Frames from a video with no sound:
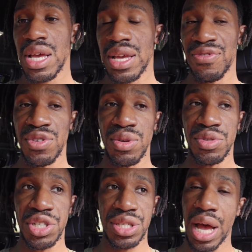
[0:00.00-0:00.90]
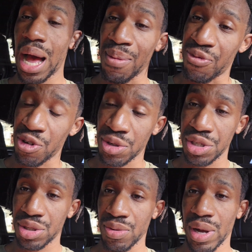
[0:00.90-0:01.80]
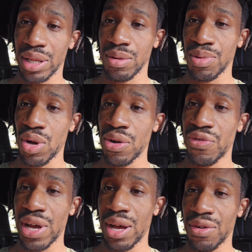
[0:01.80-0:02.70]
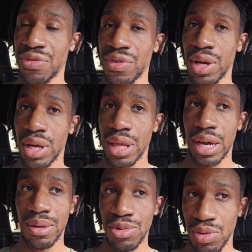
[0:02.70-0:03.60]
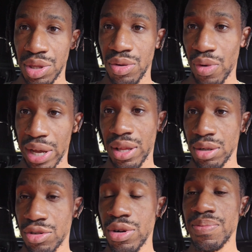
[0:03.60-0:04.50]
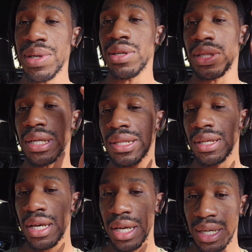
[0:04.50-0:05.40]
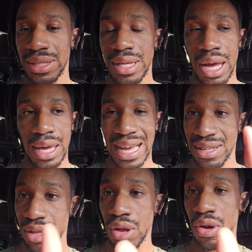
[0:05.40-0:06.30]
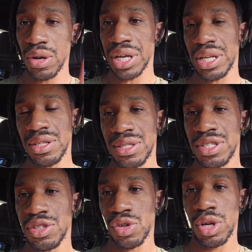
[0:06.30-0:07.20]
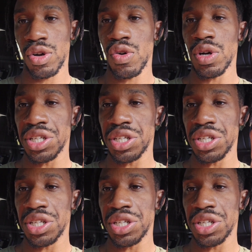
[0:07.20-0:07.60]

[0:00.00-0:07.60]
If you just opt for just a regular blow-off valve that comes with the regular trumpet, then it's not as long, and it's just going to go